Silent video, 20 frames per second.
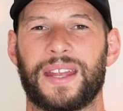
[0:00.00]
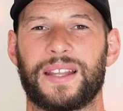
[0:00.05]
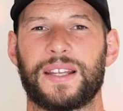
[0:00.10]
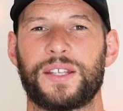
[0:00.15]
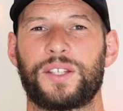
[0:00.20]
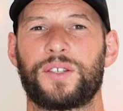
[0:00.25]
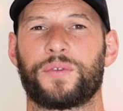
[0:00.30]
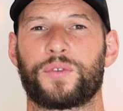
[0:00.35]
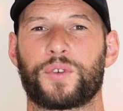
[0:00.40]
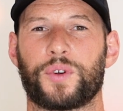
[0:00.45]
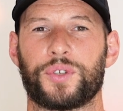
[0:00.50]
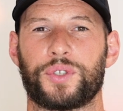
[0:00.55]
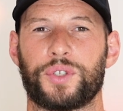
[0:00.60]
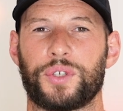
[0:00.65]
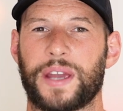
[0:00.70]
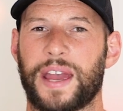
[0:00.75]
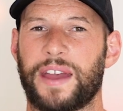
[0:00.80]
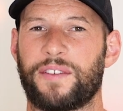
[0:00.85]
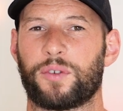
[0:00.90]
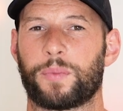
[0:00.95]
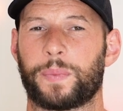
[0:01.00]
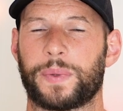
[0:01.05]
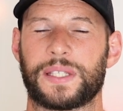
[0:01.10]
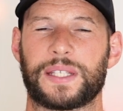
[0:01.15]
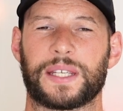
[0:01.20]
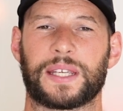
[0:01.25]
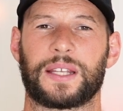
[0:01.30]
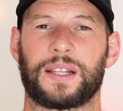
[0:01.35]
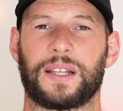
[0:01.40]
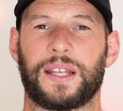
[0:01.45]
Unless, of course, you have a
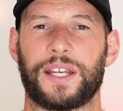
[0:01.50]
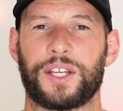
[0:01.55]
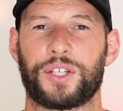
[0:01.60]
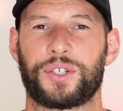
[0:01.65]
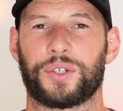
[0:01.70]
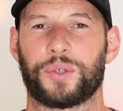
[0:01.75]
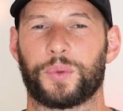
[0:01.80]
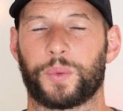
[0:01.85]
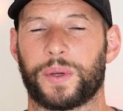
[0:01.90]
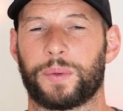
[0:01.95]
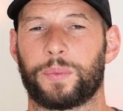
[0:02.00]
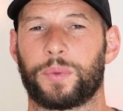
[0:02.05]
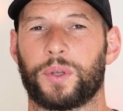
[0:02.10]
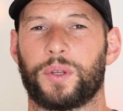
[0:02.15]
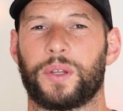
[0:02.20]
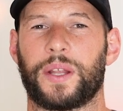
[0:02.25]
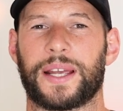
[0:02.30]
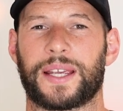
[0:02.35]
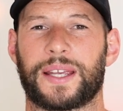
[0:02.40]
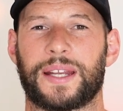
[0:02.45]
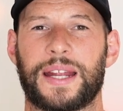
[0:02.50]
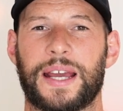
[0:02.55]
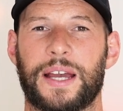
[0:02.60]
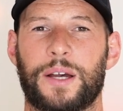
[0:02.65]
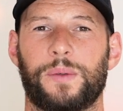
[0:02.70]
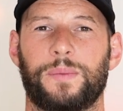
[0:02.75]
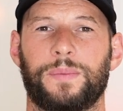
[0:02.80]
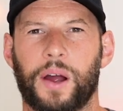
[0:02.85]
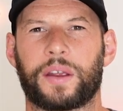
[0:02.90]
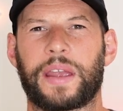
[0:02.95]
particular issue where blue light can help.